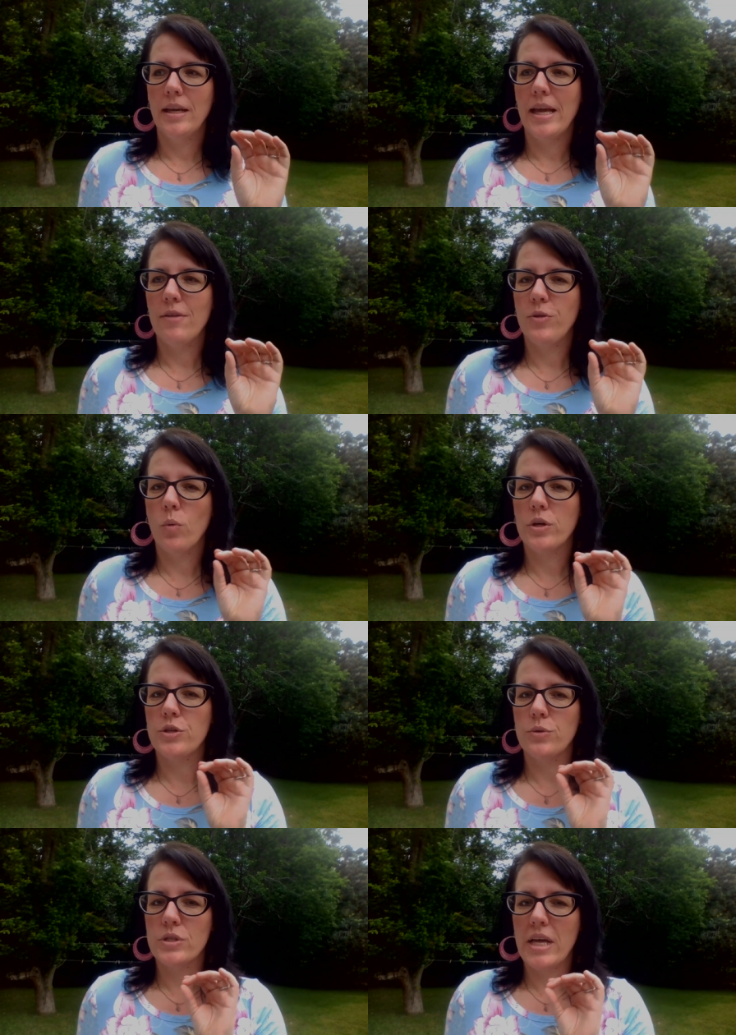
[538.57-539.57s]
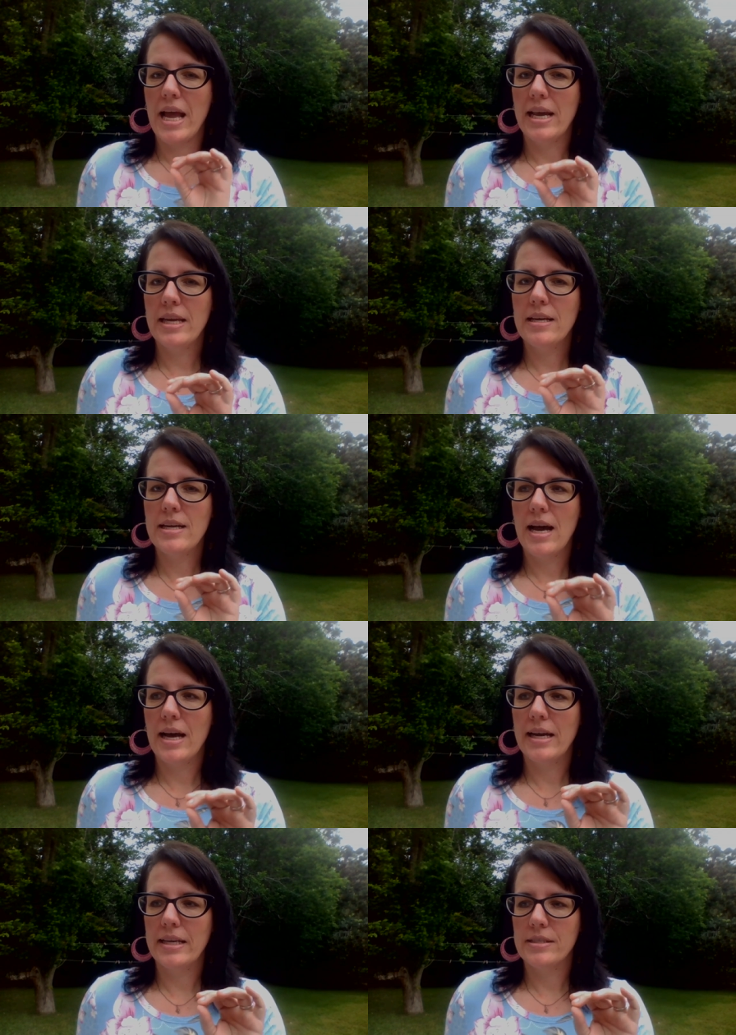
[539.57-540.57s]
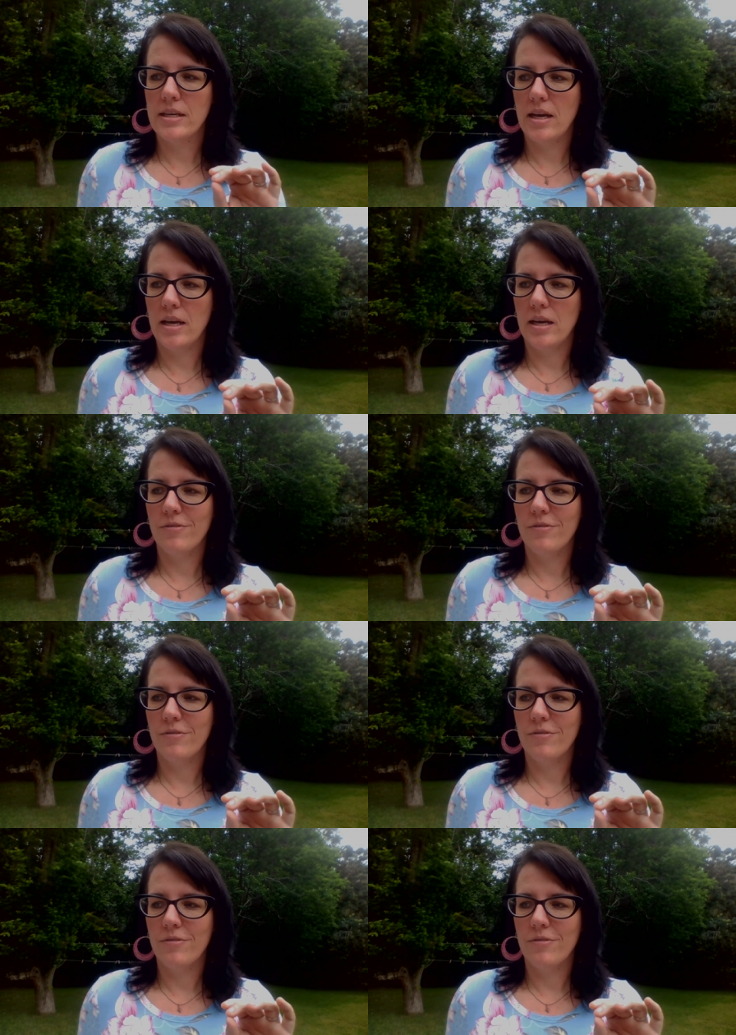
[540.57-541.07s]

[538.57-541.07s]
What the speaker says: if you want to use any kind of